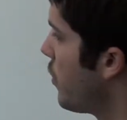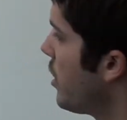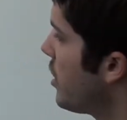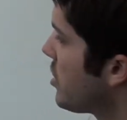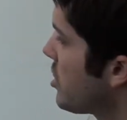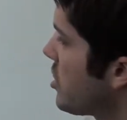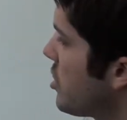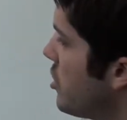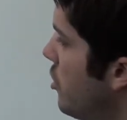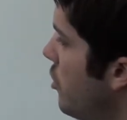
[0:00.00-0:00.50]
We
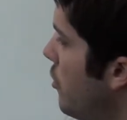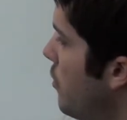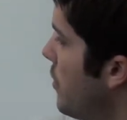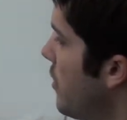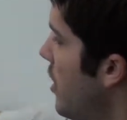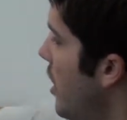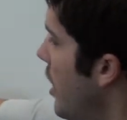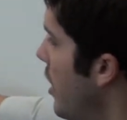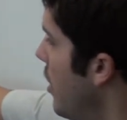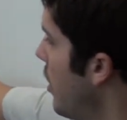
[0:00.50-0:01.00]

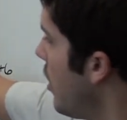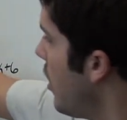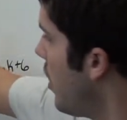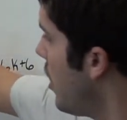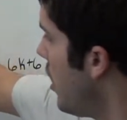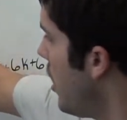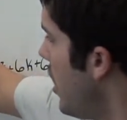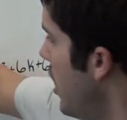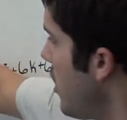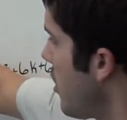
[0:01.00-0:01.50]
assumed that
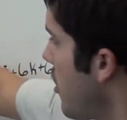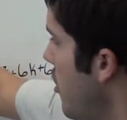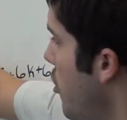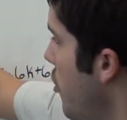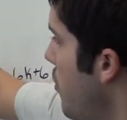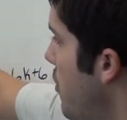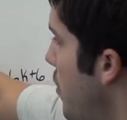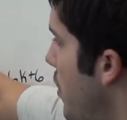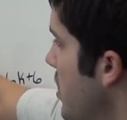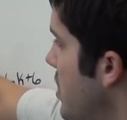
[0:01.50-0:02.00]
n
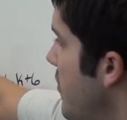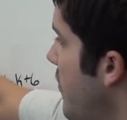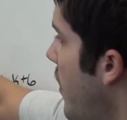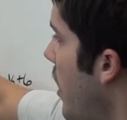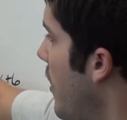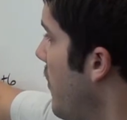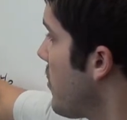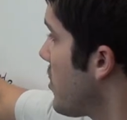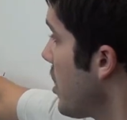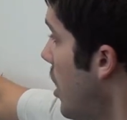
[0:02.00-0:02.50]
cubed plus
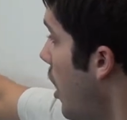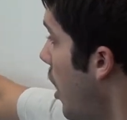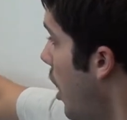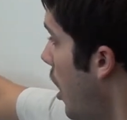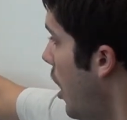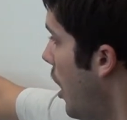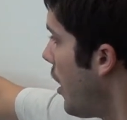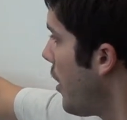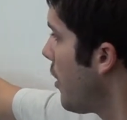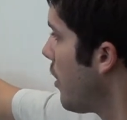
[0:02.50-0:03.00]
5 is
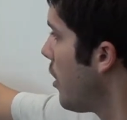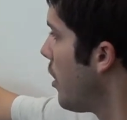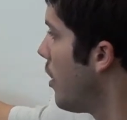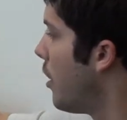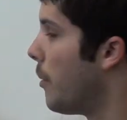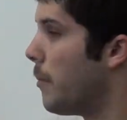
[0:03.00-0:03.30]
odd,